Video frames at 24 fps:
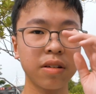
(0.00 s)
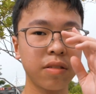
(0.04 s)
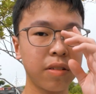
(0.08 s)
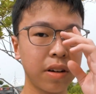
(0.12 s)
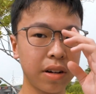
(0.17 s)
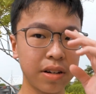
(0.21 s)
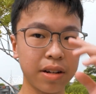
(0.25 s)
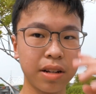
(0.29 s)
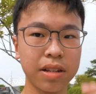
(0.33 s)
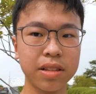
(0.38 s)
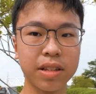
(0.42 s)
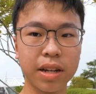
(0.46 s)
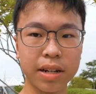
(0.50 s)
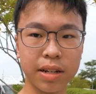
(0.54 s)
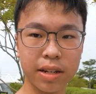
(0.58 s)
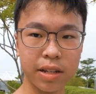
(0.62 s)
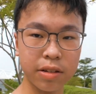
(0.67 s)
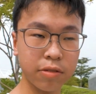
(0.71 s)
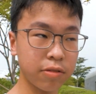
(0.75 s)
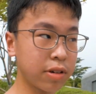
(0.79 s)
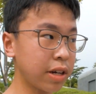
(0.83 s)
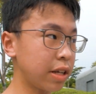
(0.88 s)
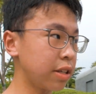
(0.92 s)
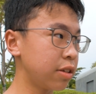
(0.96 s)
Alright, another
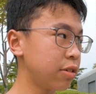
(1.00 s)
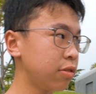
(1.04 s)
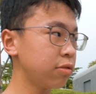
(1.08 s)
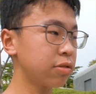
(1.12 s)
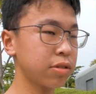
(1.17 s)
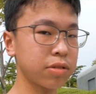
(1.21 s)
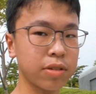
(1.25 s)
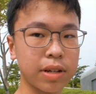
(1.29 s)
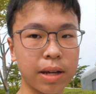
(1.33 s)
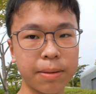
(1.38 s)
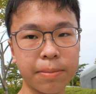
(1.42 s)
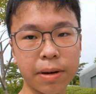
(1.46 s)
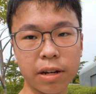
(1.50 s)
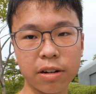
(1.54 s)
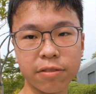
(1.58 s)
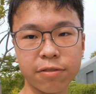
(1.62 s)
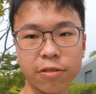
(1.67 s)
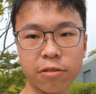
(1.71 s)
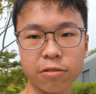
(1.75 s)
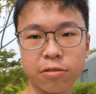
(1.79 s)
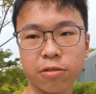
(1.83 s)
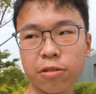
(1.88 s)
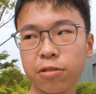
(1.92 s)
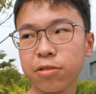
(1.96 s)
technique you can use to get better
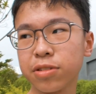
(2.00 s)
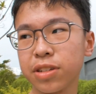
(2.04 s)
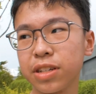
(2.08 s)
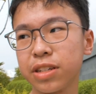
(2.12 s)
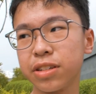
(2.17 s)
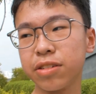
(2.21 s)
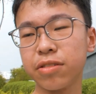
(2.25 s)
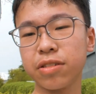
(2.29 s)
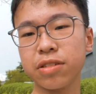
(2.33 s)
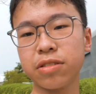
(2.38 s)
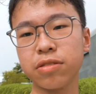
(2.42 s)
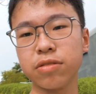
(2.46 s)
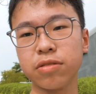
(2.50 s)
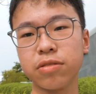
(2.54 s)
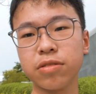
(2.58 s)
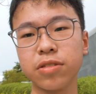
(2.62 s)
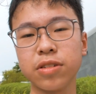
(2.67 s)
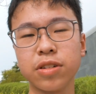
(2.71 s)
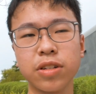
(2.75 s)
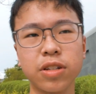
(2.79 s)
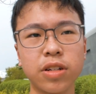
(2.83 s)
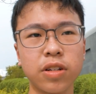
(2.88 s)
photos is you want to